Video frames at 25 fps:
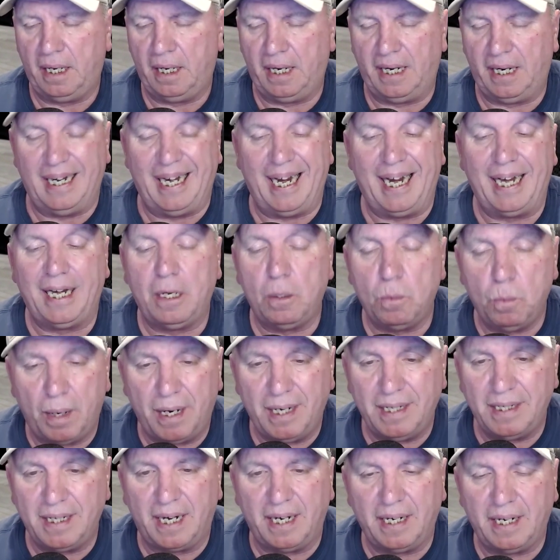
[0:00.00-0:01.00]
in any
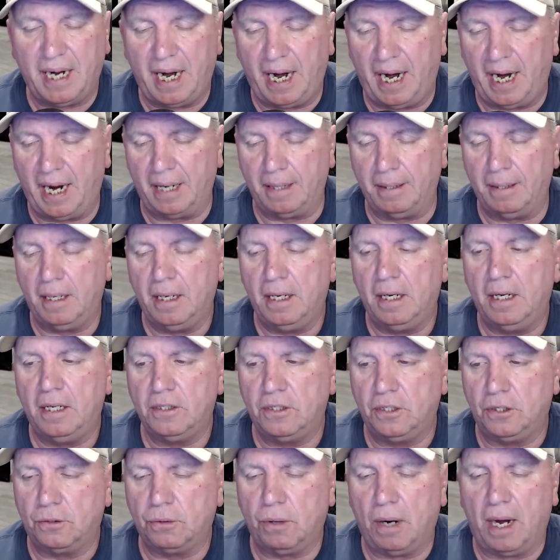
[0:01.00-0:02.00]
way they can
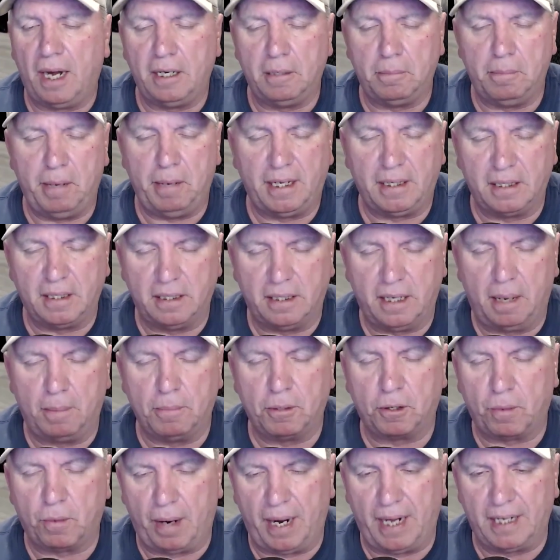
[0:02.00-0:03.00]
to try to make the
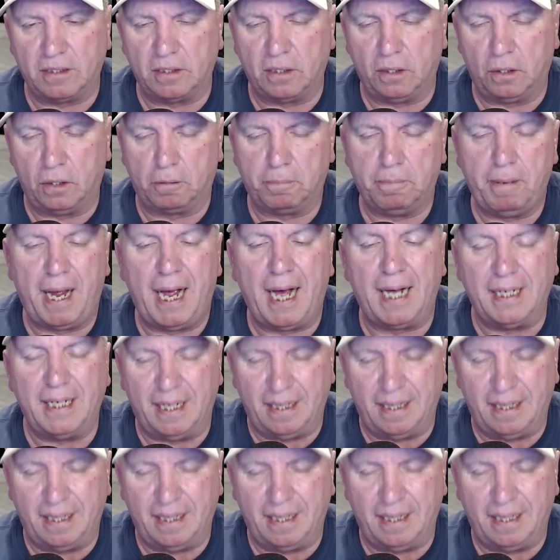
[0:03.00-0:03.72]
Democrats look bad.